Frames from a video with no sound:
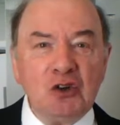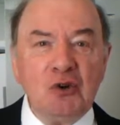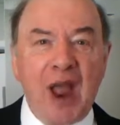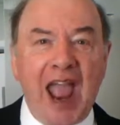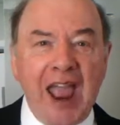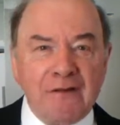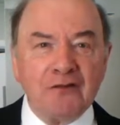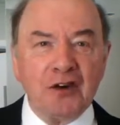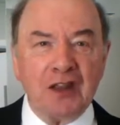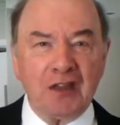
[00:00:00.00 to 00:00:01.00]
do
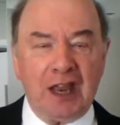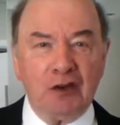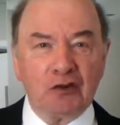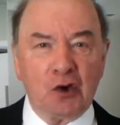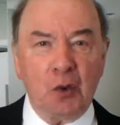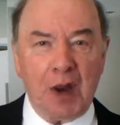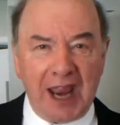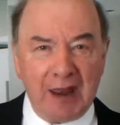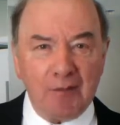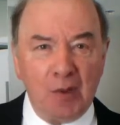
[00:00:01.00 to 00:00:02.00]
everything through
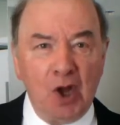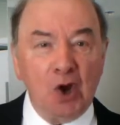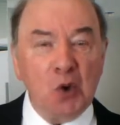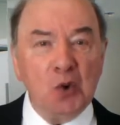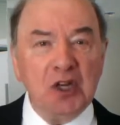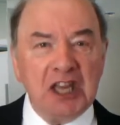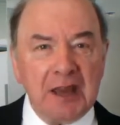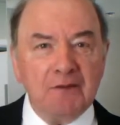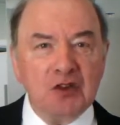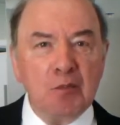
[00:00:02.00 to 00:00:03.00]
him who
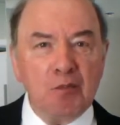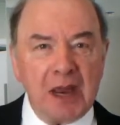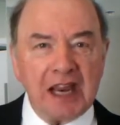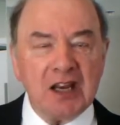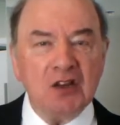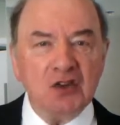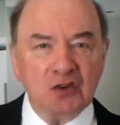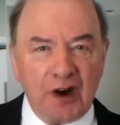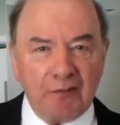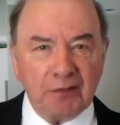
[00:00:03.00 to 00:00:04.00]
gives me
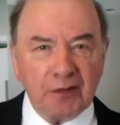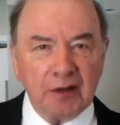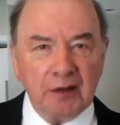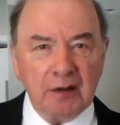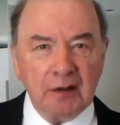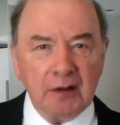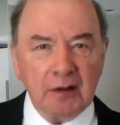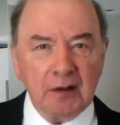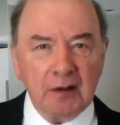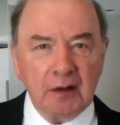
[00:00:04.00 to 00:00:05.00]
strength.
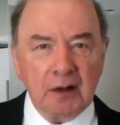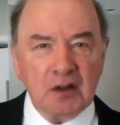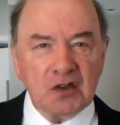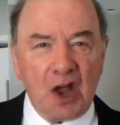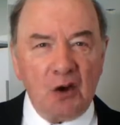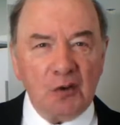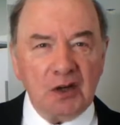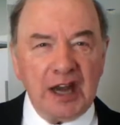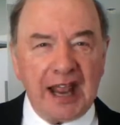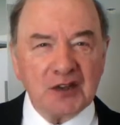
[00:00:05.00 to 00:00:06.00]
So
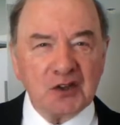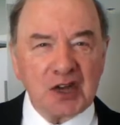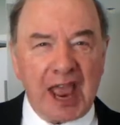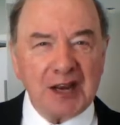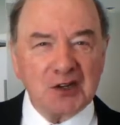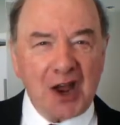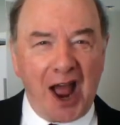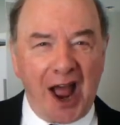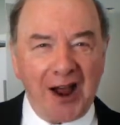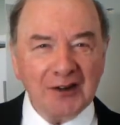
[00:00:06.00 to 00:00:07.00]
let's take
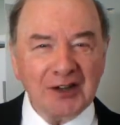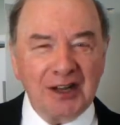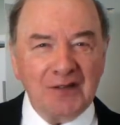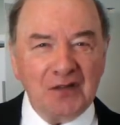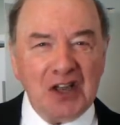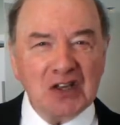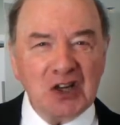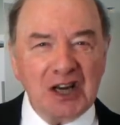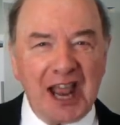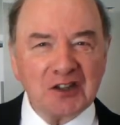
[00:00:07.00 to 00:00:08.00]
to heart
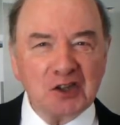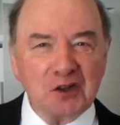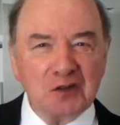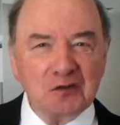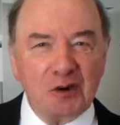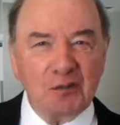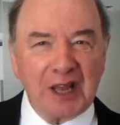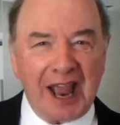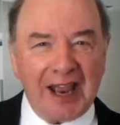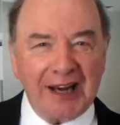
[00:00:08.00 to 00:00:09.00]
these lessons
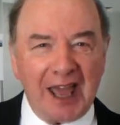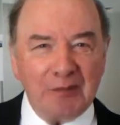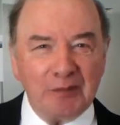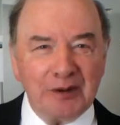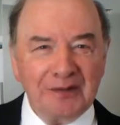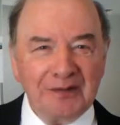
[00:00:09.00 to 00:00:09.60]
from Caleb.